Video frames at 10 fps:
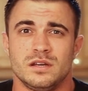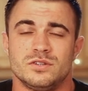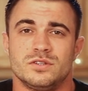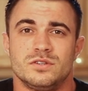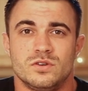
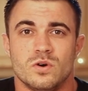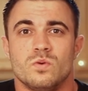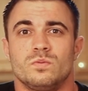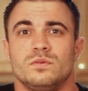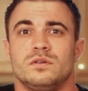Just
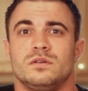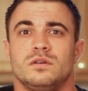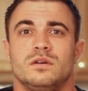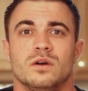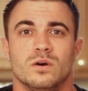don't
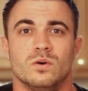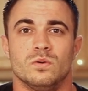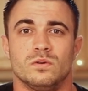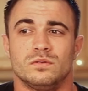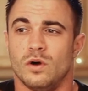
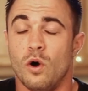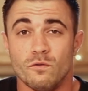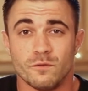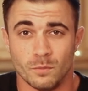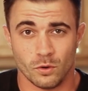go
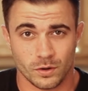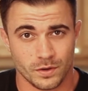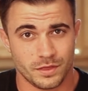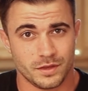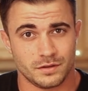overboard
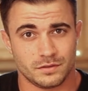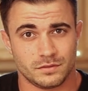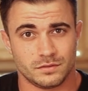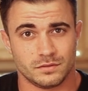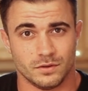with
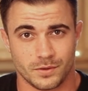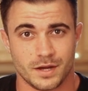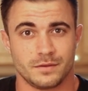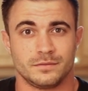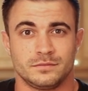it, okay?